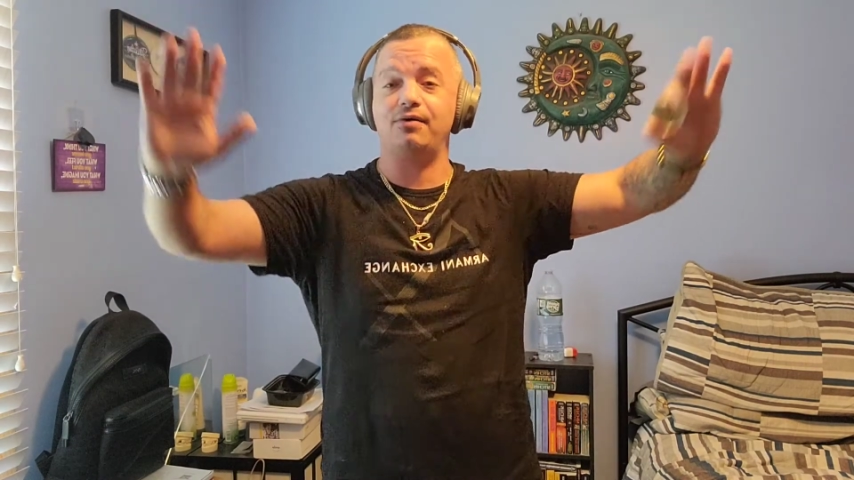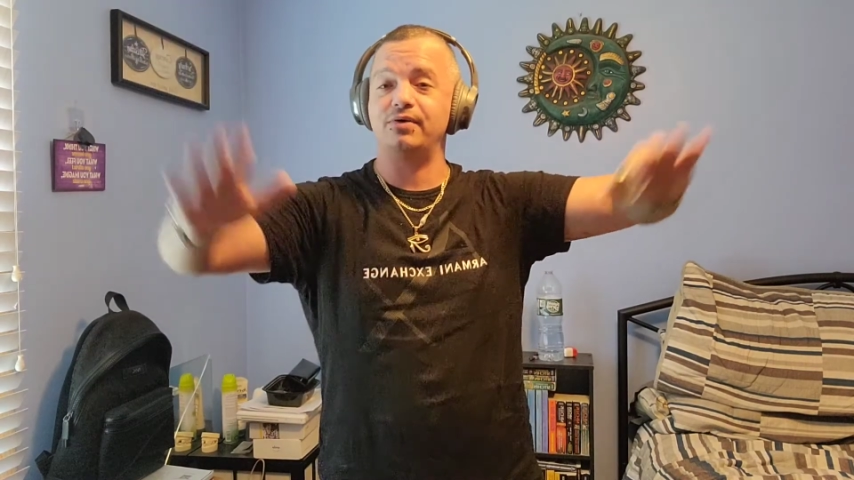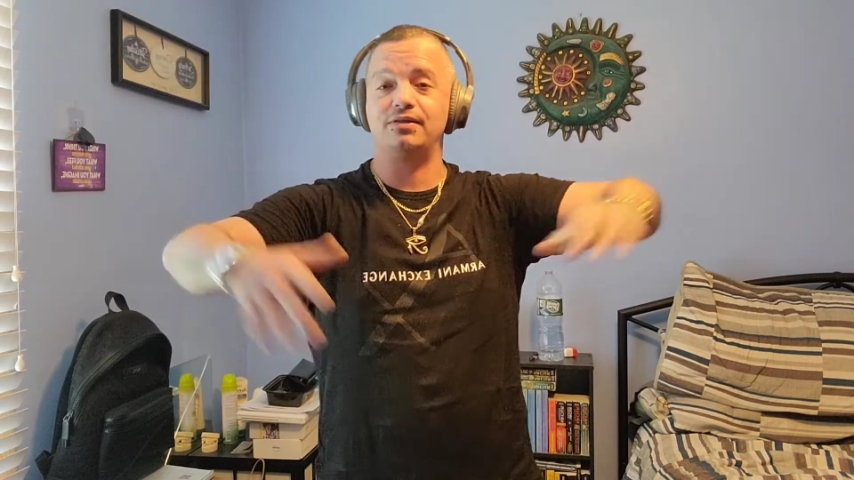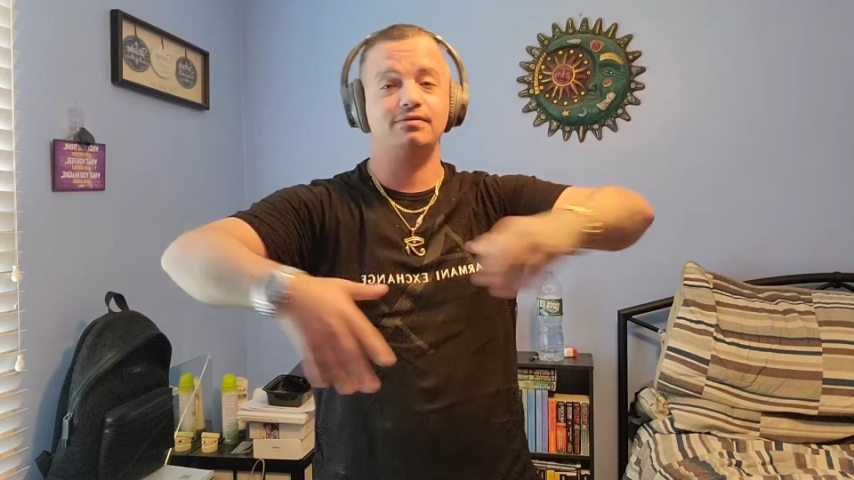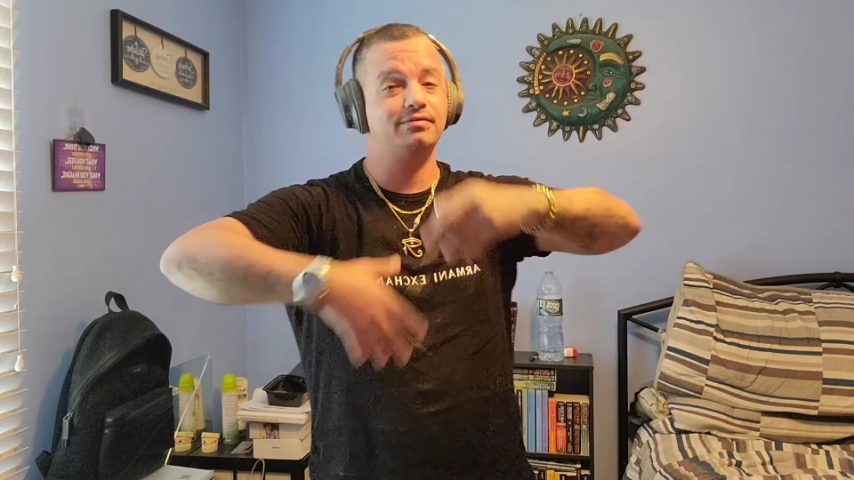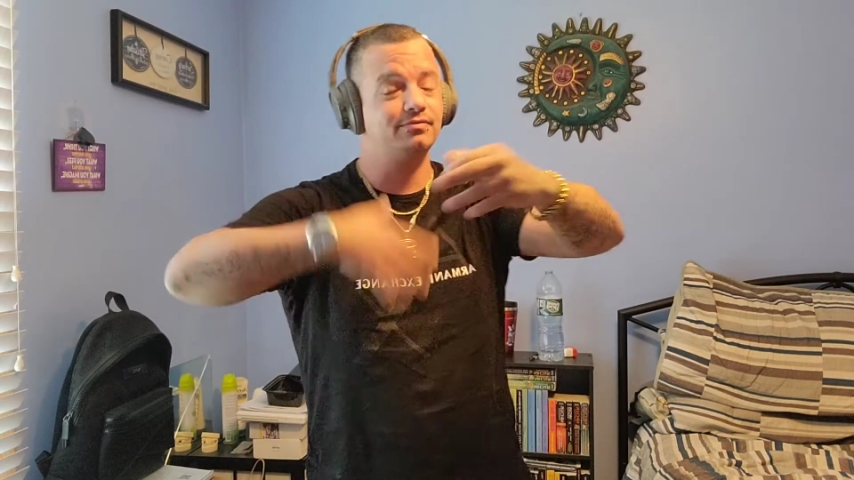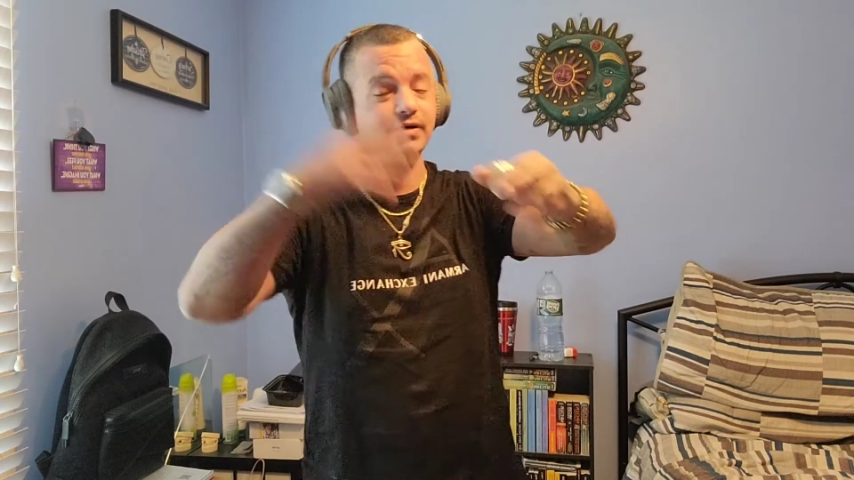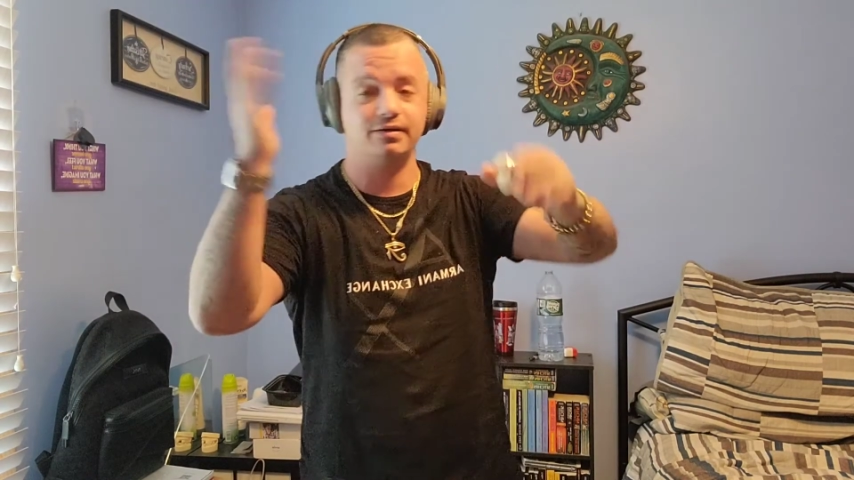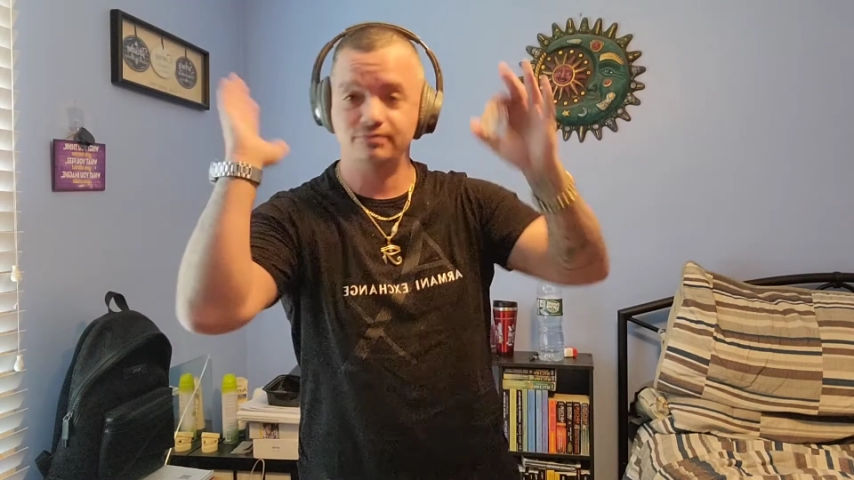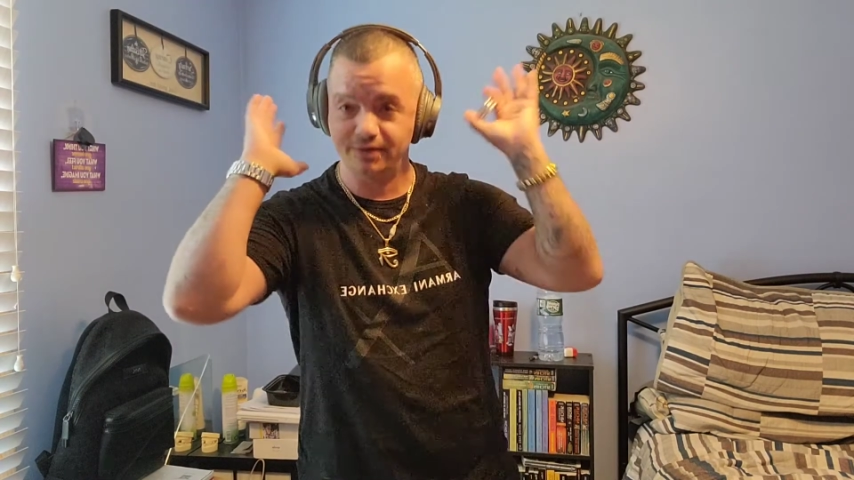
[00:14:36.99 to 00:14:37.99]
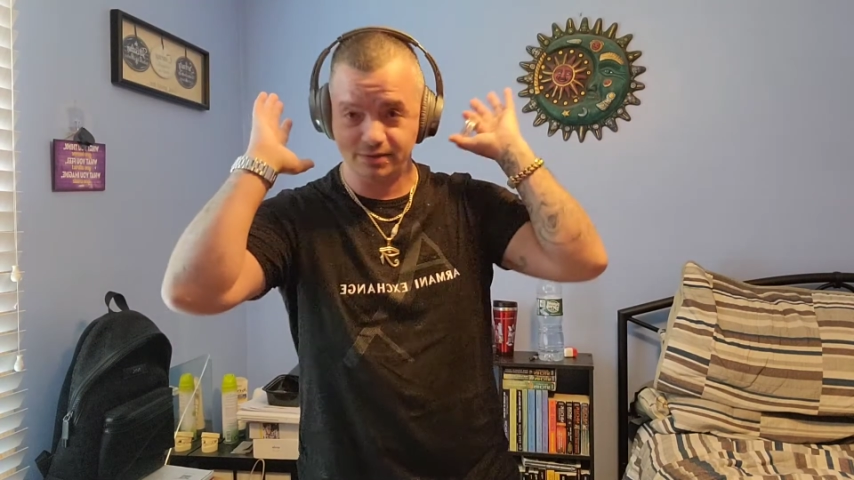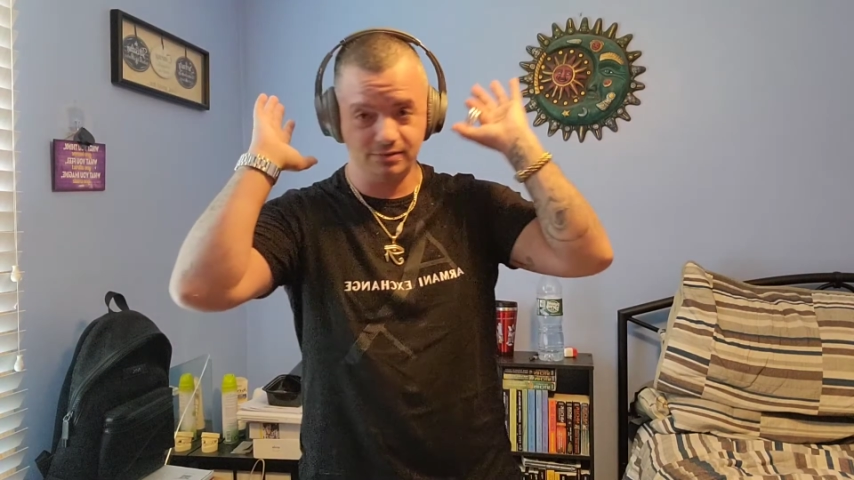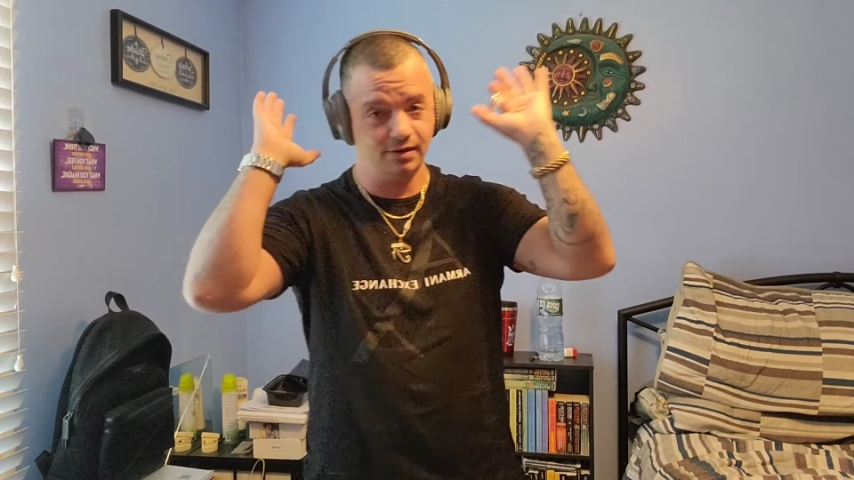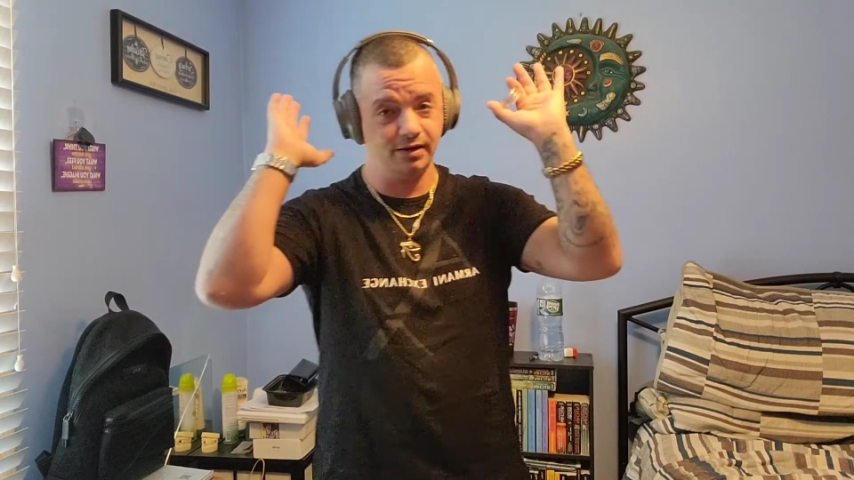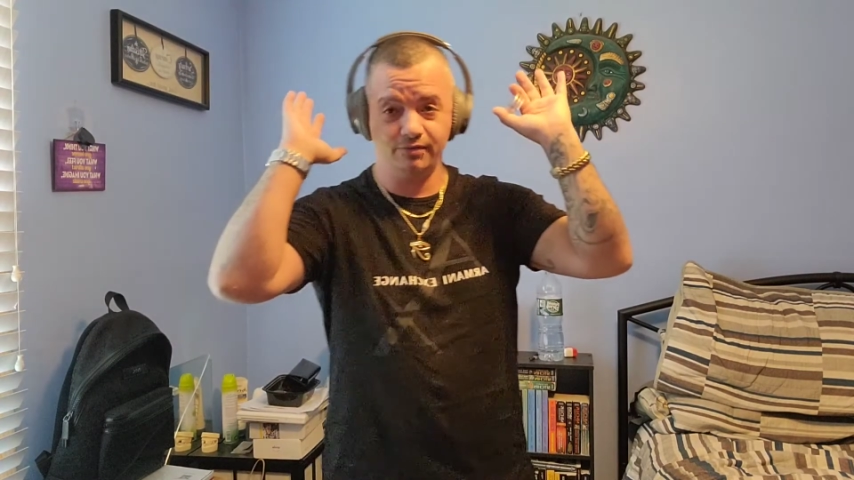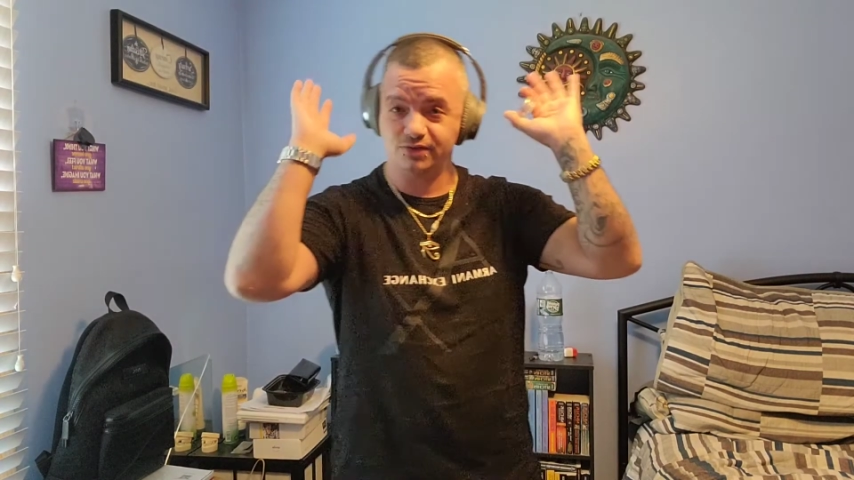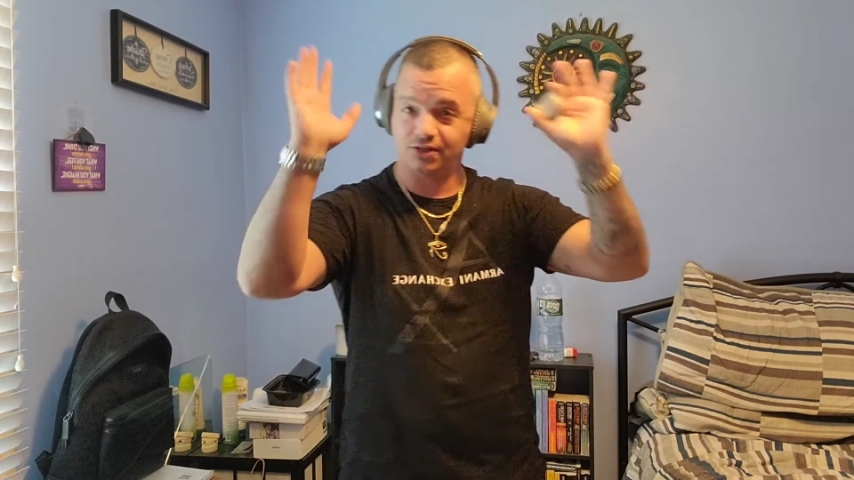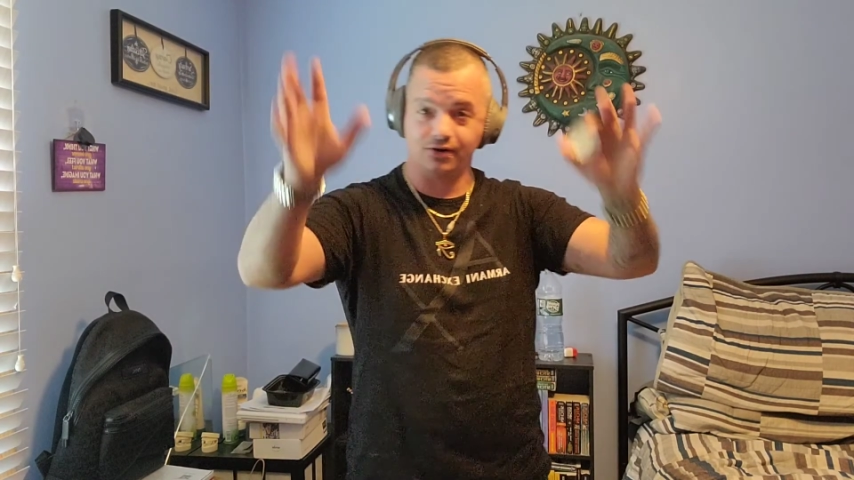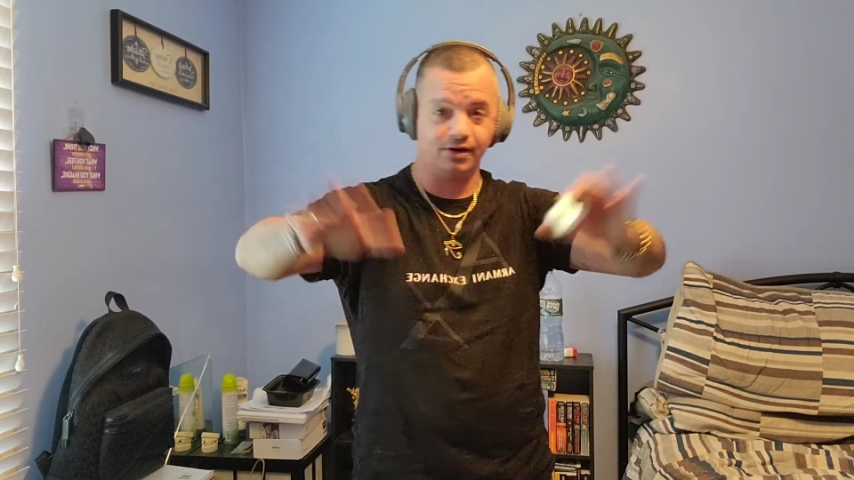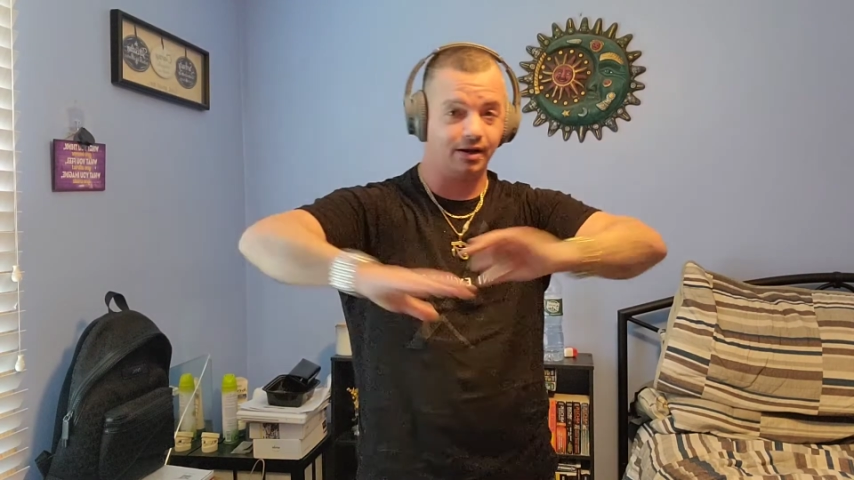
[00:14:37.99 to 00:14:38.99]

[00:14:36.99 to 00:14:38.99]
with nothing in return.